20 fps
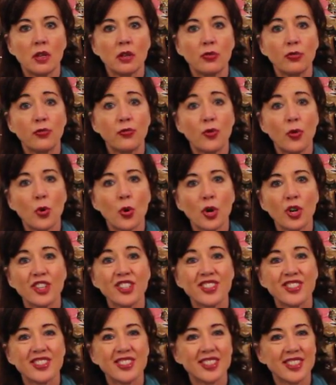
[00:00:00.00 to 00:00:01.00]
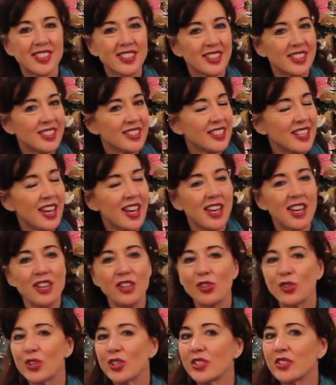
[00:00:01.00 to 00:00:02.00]
4 to 6 a
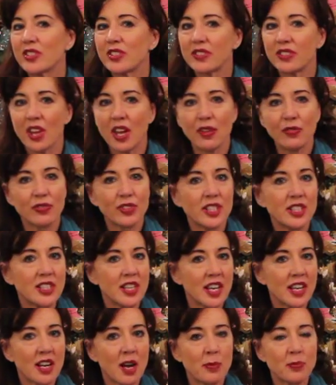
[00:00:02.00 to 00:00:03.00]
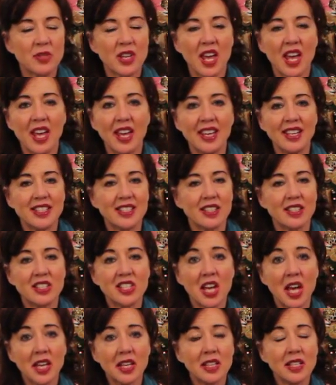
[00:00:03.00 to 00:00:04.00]
day. You can safely take up to 8 to
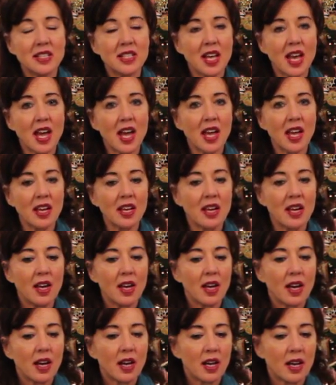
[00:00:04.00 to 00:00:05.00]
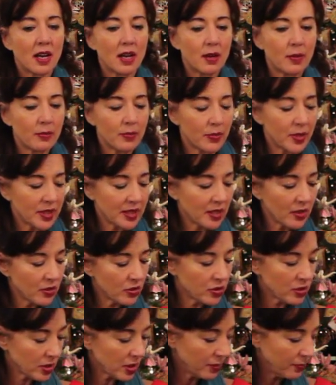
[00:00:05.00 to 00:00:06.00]
10 a day, but
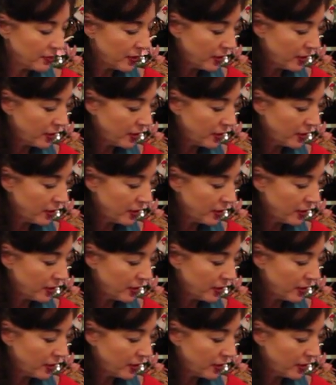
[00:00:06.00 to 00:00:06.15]
those can